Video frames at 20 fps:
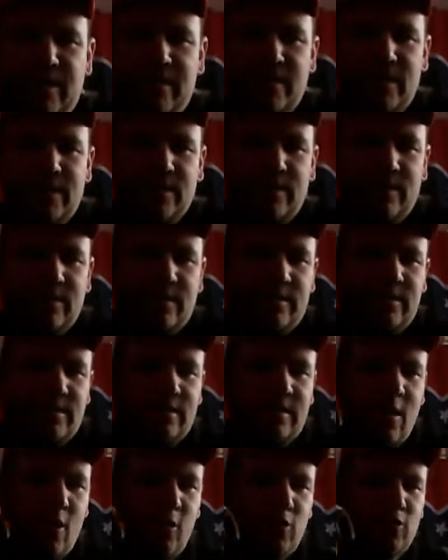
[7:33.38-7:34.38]
even
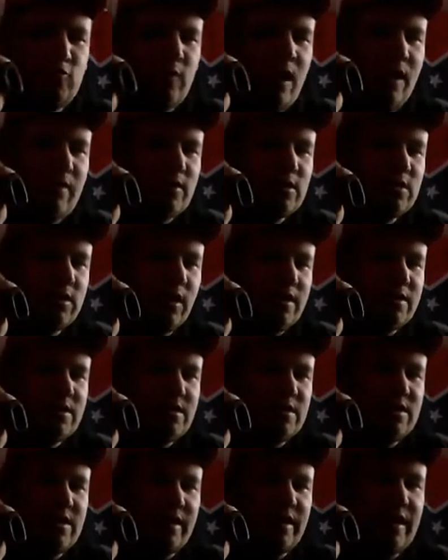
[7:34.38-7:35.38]
hold driver's
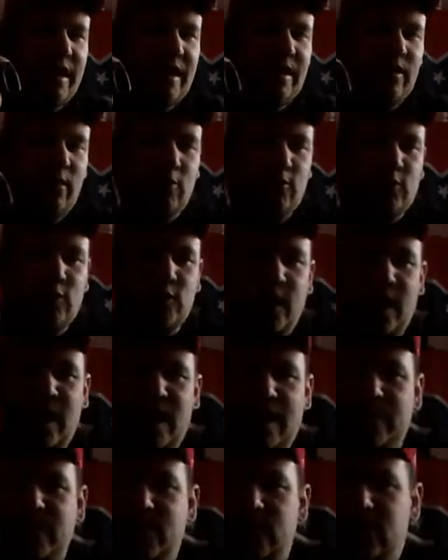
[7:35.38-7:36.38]
license, they can't hold
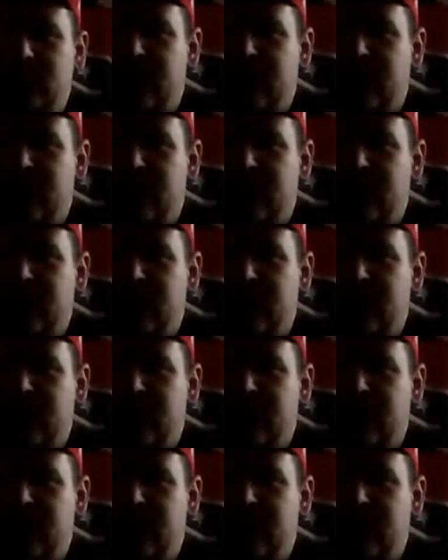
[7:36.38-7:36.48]
jobs,